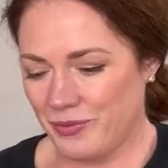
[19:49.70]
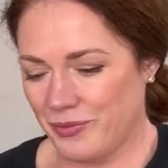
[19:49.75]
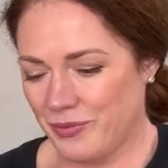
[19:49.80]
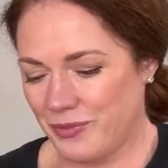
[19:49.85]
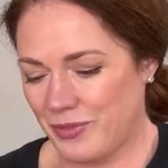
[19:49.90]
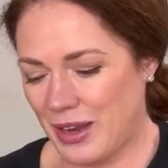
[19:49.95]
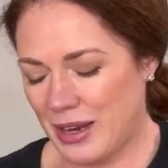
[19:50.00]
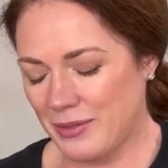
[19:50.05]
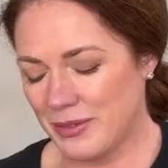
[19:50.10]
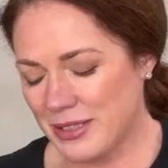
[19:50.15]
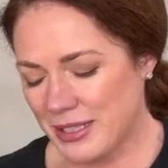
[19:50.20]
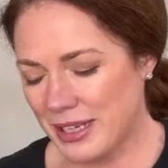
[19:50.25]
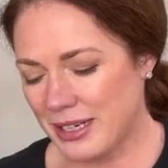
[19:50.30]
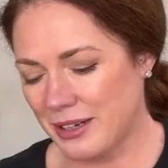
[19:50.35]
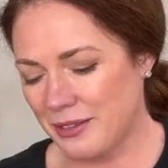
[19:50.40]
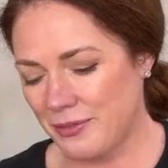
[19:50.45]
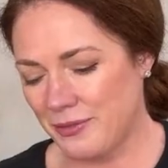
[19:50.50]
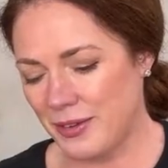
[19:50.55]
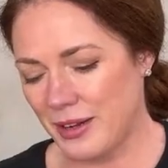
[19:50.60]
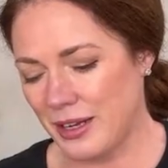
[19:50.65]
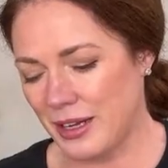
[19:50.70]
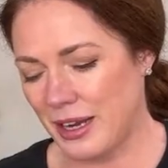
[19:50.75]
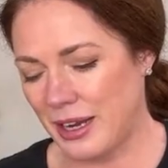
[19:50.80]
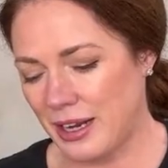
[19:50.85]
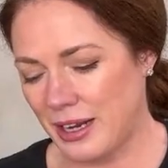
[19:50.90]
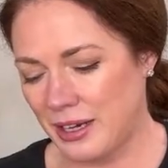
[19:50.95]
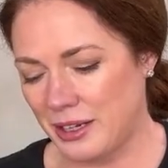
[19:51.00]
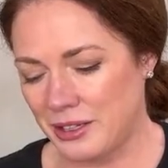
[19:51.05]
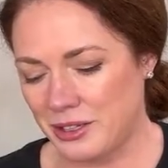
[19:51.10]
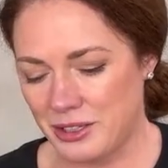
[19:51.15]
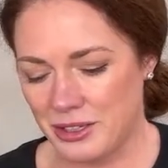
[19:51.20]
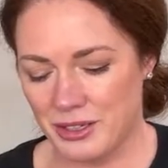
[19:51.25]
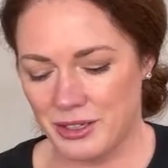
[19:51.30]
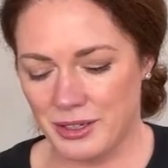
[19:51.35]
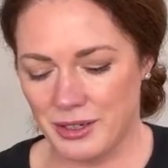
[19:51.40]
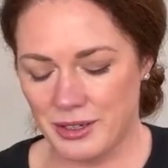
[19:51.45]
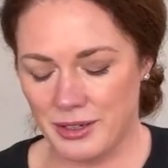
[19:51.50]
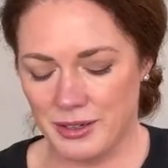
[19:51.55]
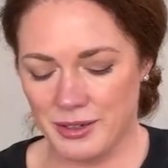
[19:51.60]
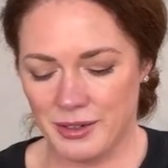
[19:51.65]
5 is like a fun age.
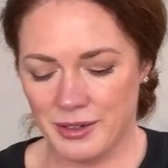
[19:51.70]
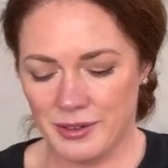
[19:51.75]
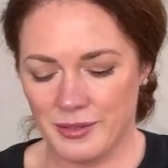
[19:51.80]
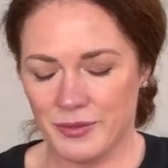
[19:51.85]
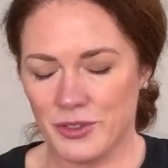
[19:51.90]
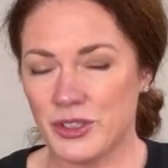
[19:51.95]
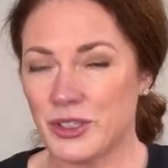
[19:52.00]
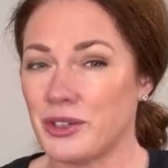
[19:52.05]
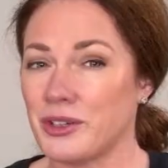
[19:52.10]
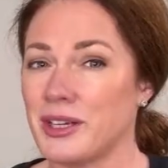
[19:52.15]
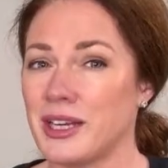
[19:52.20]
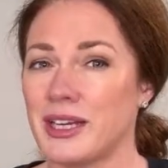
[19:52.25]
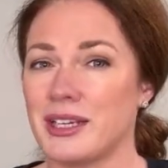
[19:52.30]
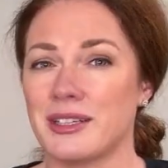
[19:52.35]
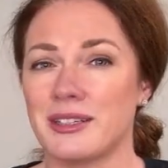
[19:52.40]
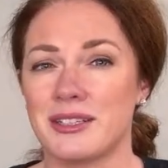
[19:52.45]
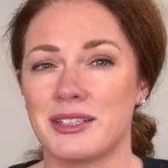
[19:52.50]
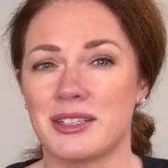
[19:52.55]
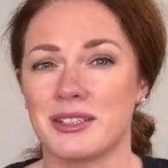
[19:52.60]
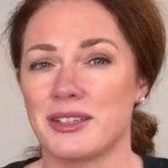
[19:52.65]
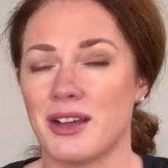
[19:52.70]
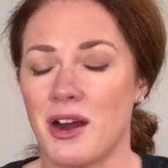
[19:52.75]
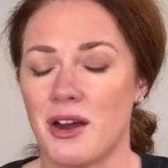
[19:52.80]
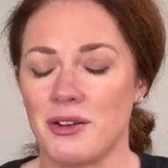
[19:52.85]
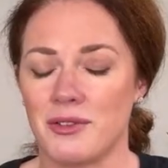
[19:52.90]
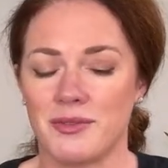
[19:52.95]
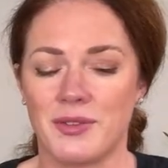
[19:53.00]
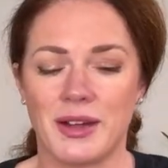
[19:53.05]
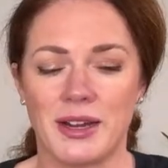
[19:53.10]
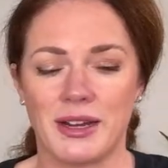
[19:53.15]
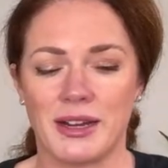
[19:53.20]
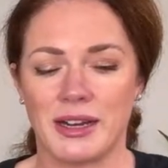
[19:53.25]
Certain ages just aren't fun.